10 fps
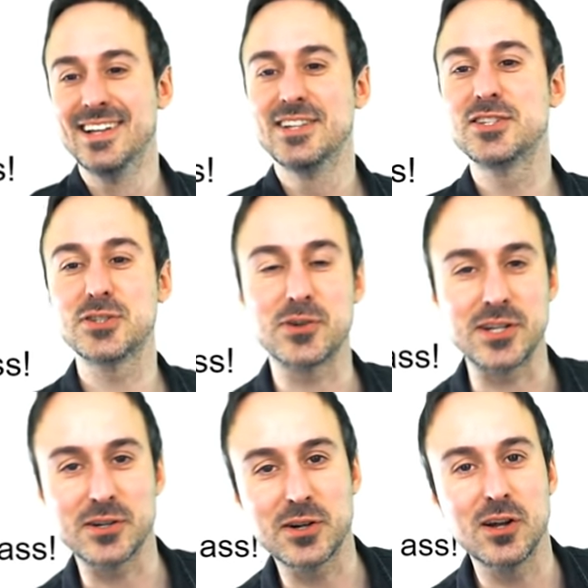Shorty,
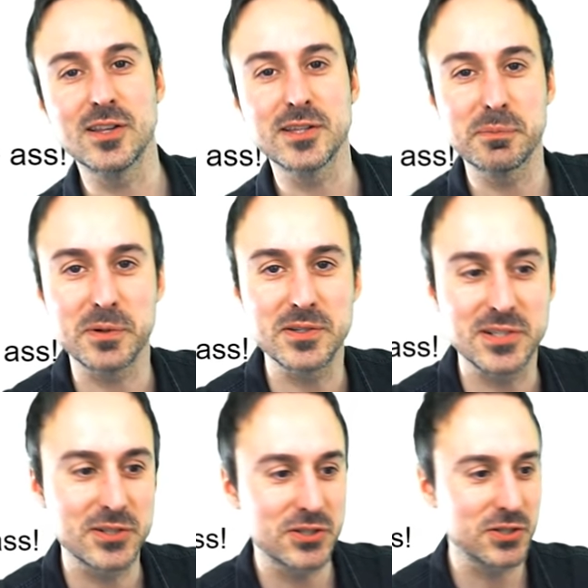you're calling the
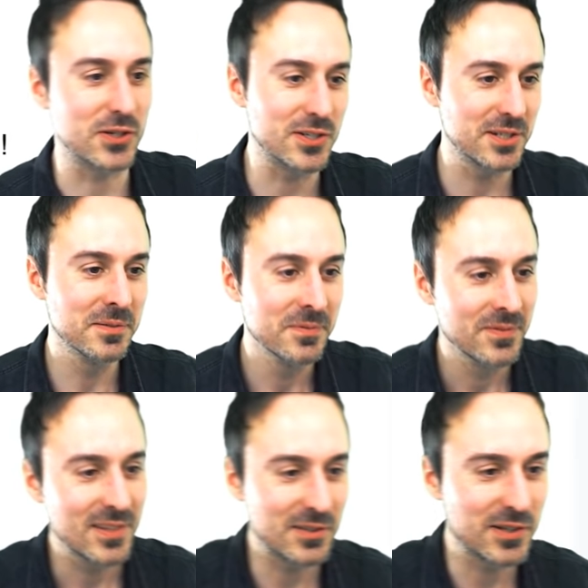person short,
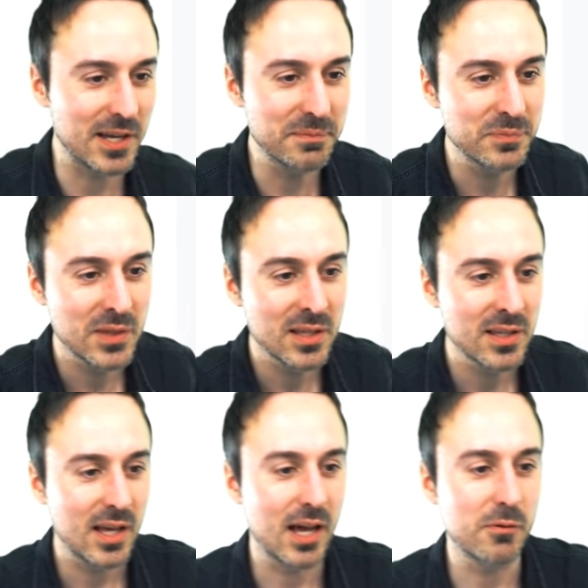okay?
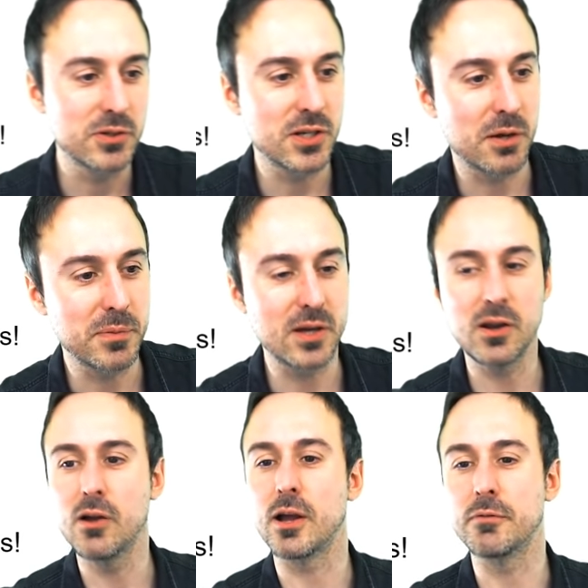Uh, would you help me out?
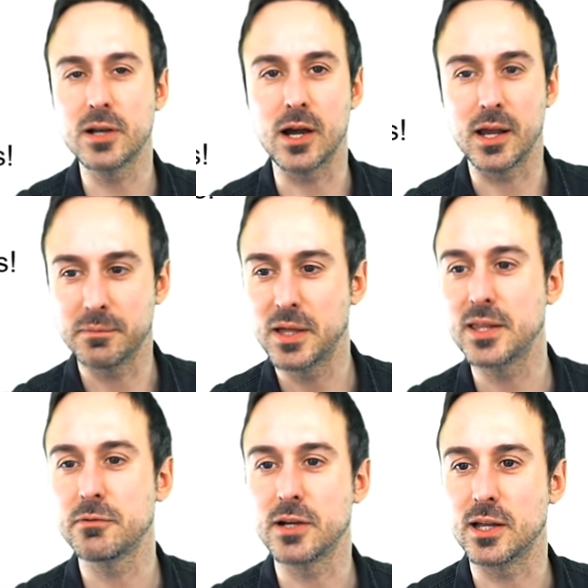All right, we got it. I
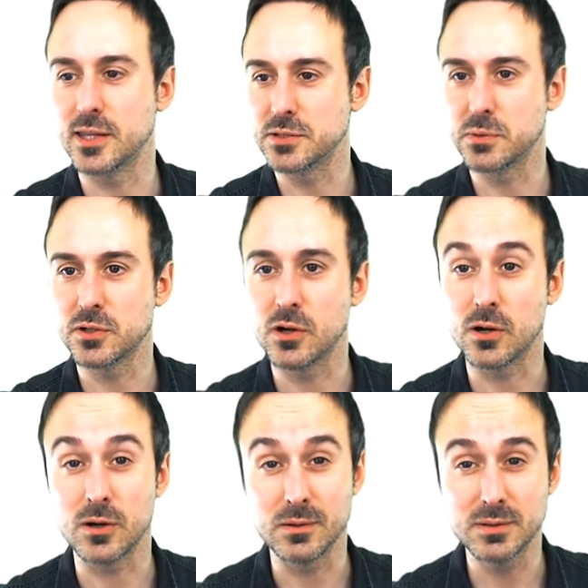think we got this one
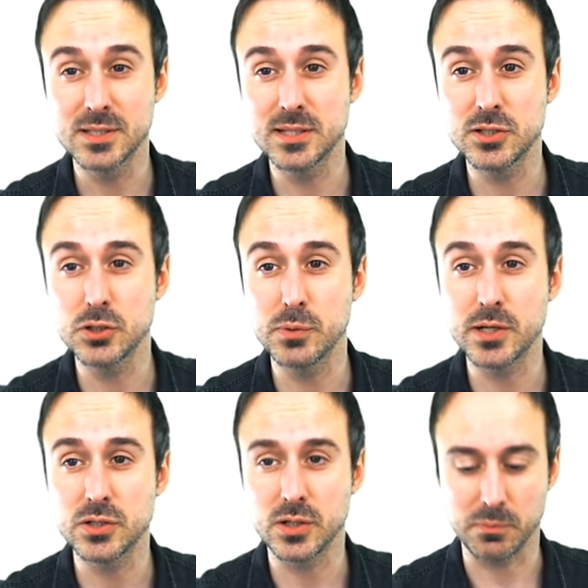conquered.
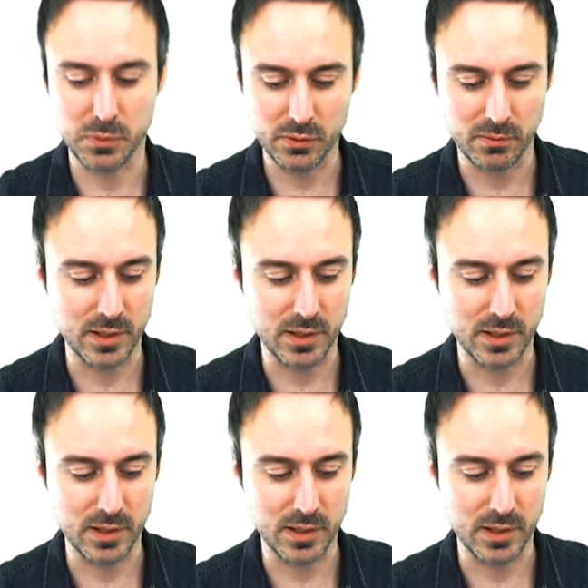Situation number three.